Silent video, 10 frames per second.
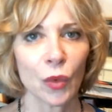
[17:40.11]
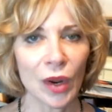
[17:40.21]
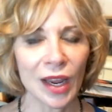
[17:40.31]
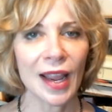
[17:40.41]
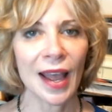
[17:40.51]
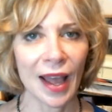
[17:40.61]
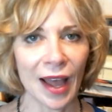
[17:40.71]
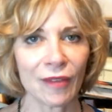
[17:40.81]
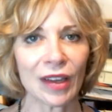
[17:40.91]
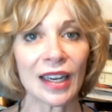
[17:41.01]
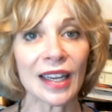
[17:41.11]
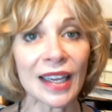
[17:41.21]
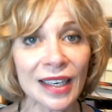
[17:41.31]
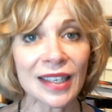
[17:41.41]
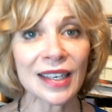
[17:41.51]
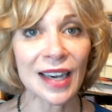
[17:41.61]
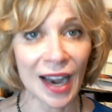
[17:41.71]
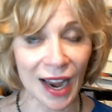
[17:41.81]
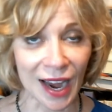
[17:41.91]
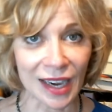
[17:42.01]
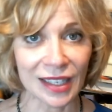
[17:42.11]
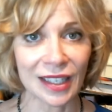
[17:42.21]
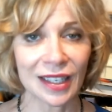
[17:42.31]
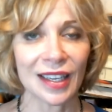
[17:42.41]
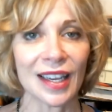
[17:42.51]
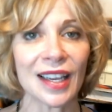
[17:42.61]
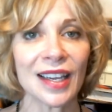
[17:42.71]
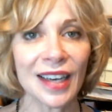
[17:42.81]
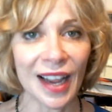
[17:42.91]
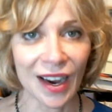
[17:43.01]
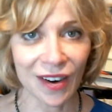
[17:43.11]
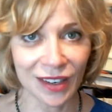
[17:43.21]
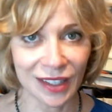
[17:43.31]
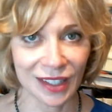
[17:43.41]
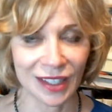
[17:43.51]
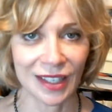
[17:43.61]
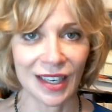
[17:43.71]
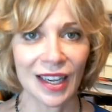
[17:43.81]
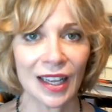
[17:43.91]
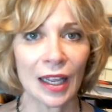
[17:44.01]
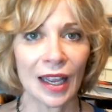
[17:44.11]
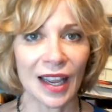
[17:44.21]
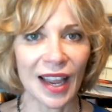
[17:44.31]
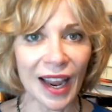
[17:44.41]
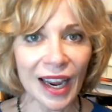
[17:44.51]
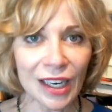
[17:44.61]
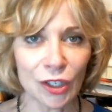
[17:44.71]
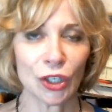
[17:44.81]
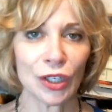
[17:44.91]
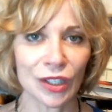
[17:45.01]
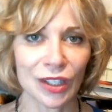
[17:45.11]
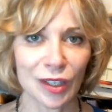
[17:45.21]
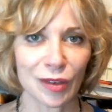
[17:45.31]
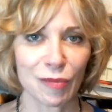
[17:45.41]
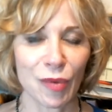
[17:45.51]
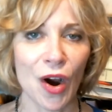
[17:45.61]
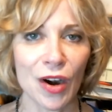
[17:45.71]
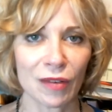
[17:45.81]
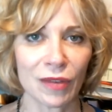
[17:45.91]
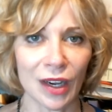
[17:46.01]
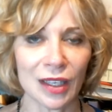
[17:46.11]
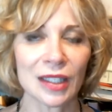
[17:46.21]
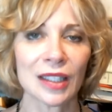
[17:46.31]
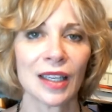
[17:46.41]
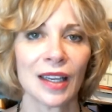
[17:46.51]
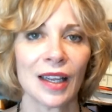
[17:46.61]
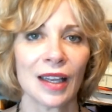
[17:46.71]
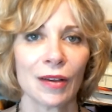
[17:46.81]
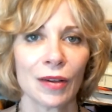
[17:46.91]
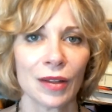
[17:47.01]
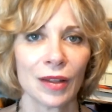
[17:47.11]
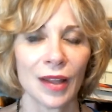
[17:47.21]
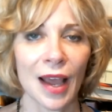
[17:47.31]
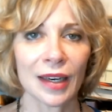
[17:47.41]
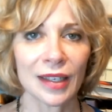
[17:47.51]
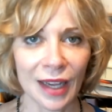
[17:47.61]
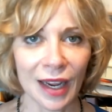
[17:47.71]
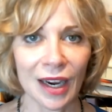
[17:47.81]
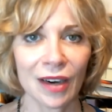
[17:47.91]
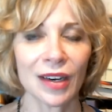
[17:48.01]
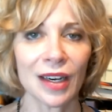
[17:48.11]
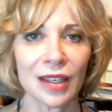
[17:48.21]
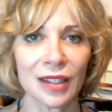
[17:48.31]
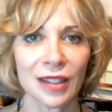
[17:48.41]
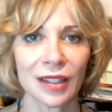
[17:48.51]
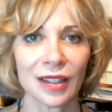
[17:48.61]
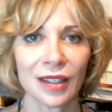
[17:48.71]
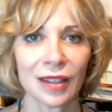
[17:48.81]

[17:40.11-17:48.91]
We have an innate, inherited, ancient part of us that carries